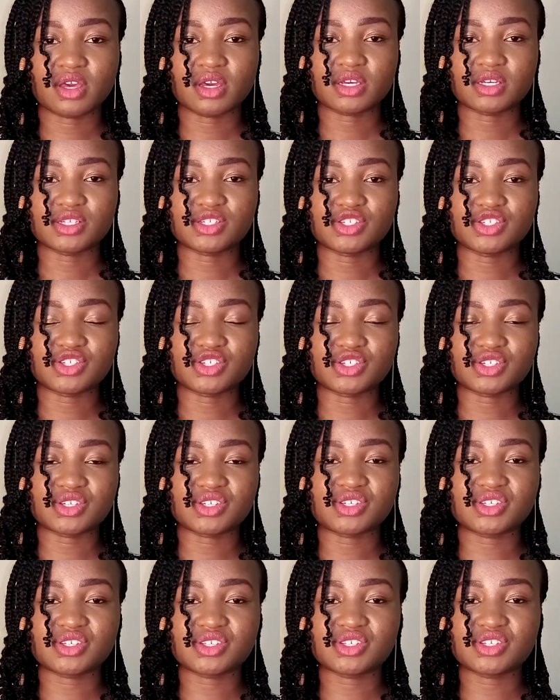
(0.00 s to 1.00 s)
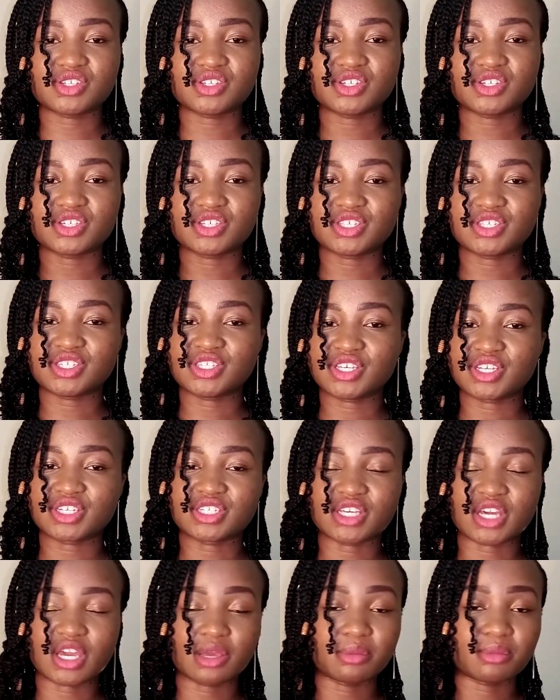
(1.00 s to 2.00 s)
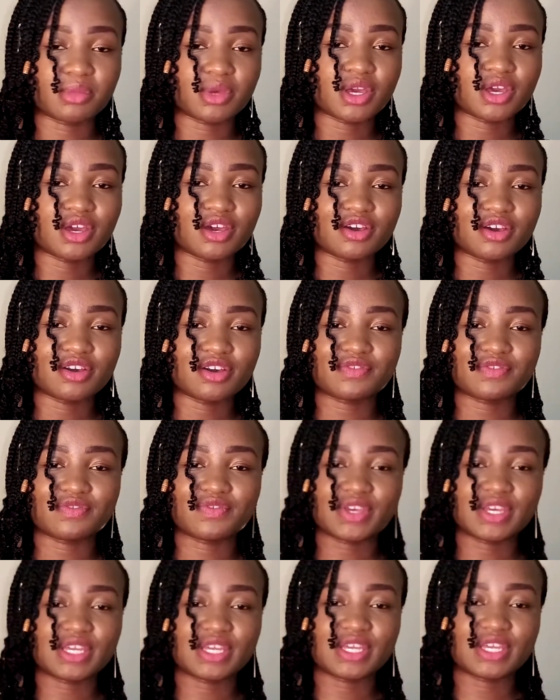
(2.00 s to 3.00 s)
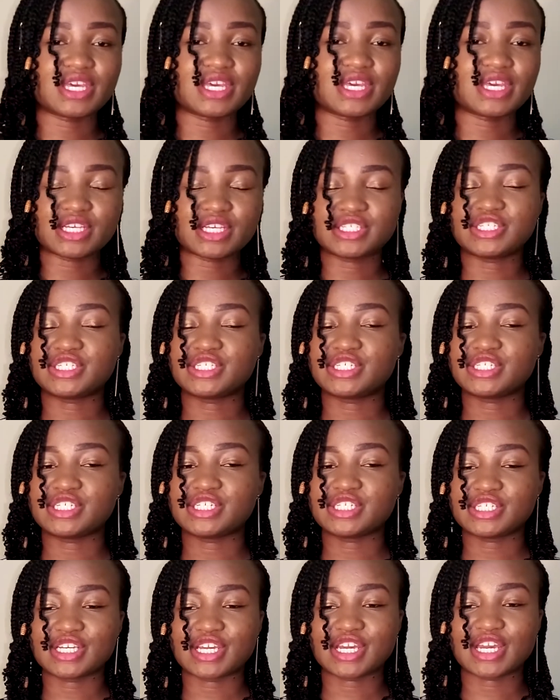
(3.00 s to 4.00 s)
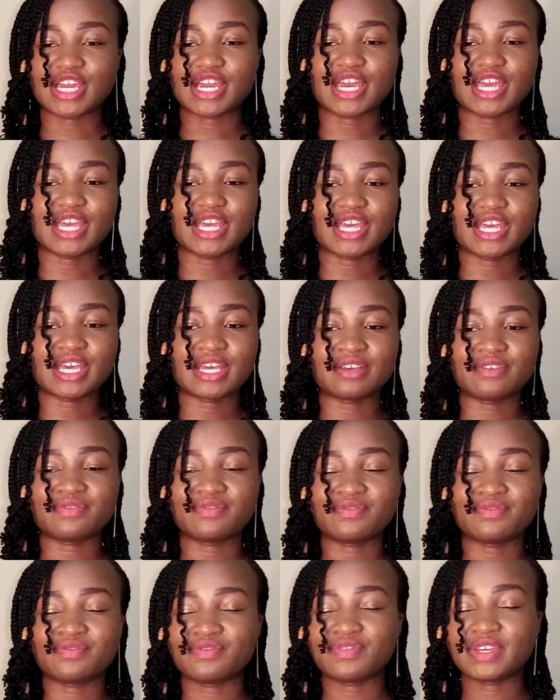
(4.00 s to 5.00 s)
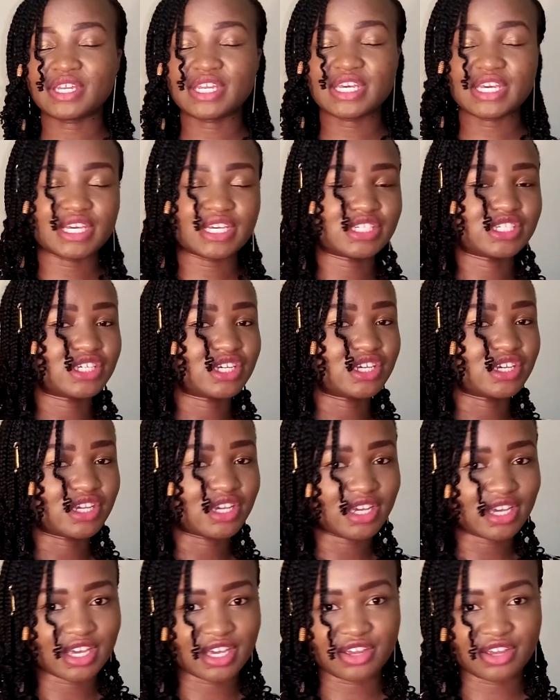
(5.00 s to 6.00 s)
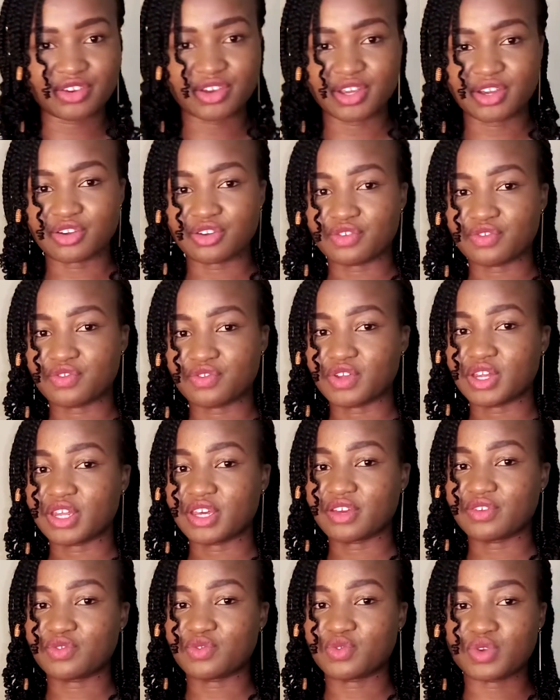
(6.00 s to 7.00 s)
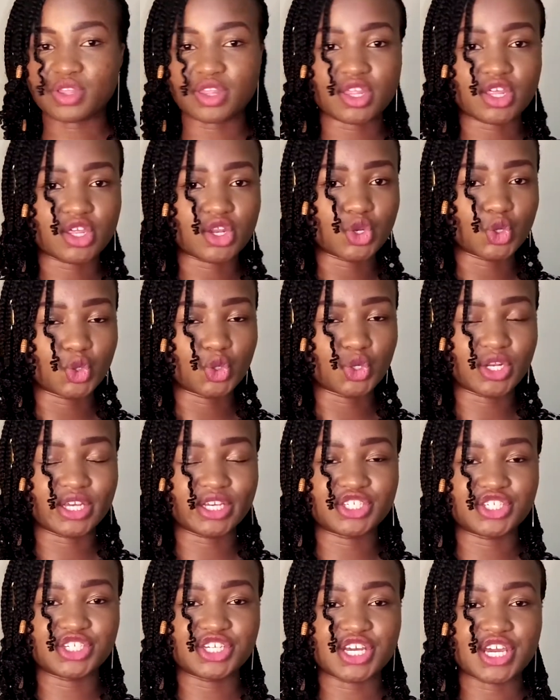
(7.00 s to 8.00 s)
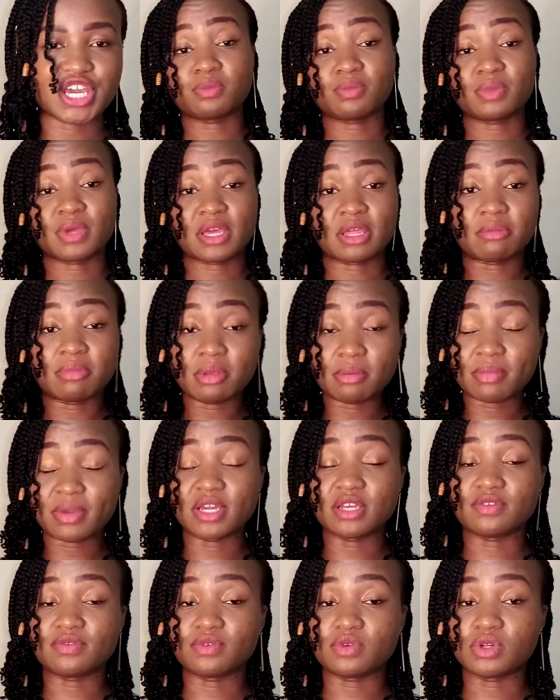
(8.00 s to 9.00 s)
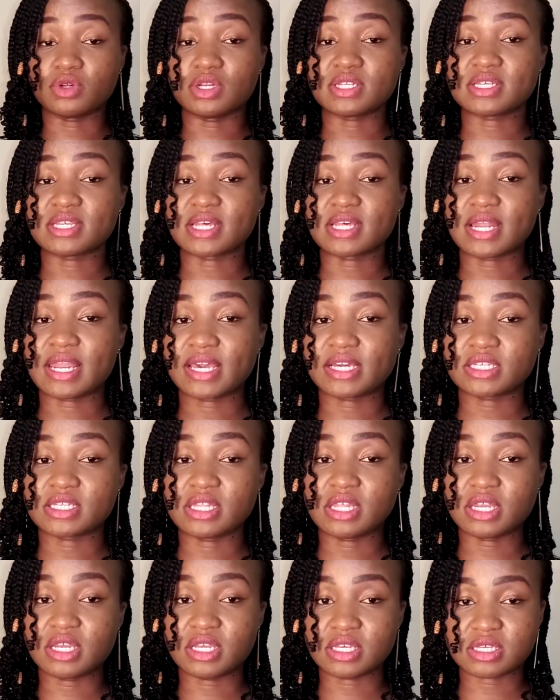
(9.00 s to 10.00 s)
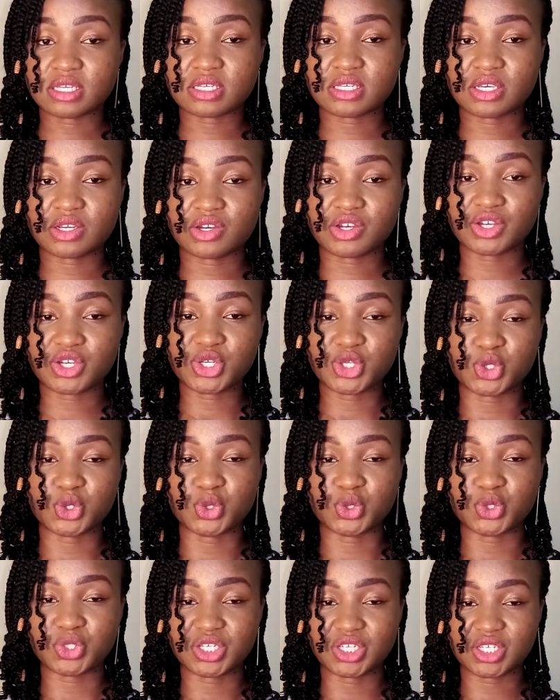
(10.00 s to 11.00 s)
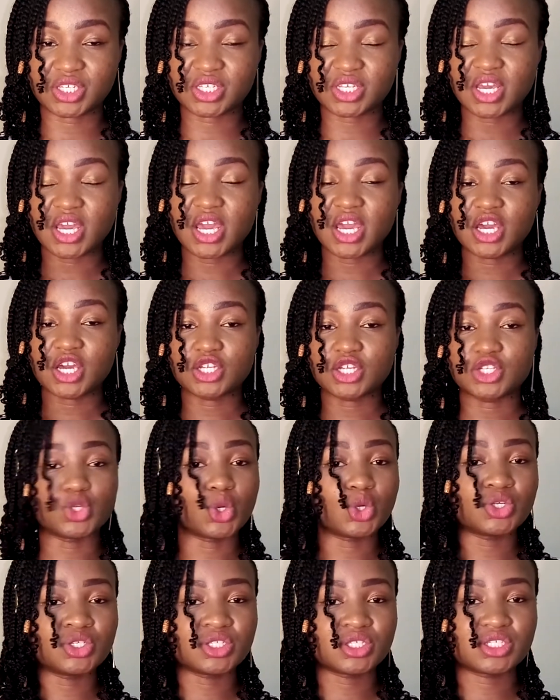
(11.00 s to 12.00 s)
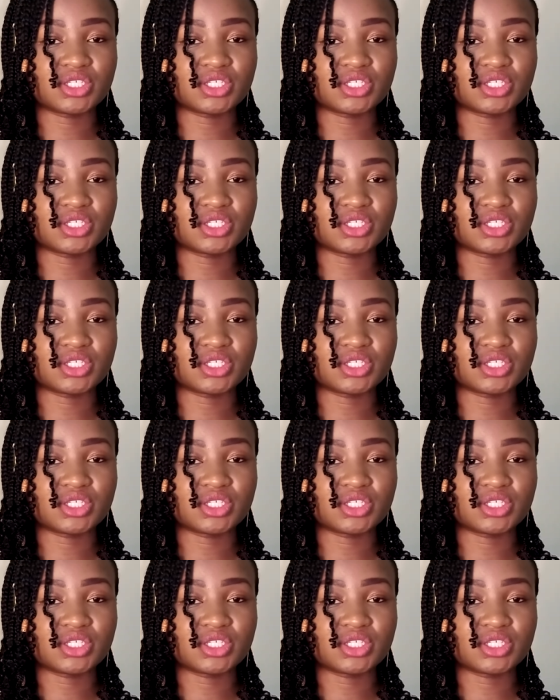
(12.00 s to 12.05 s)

Just take time, feed each feed each area of your life with the knowledge, and be mindful. Select the necessary resources. Don't